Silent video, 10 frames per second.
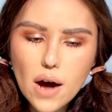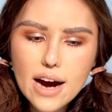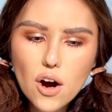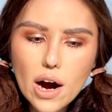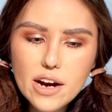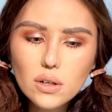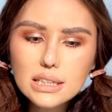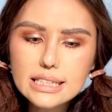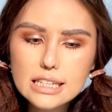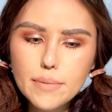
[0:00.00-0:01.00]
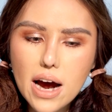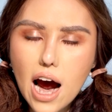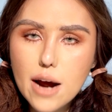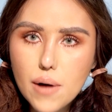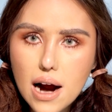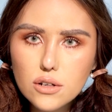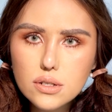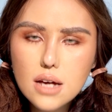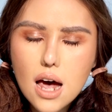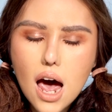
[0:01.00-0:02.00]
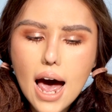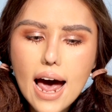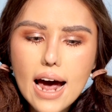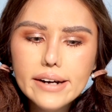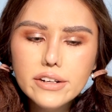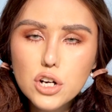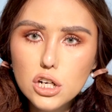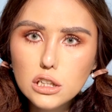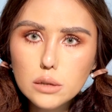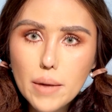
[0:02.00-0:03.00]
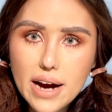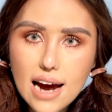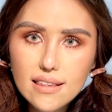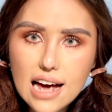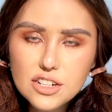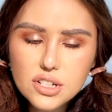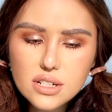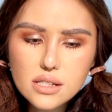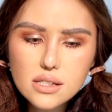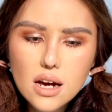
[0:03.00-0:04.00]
I only did my eyebrows and curled my eyelashes.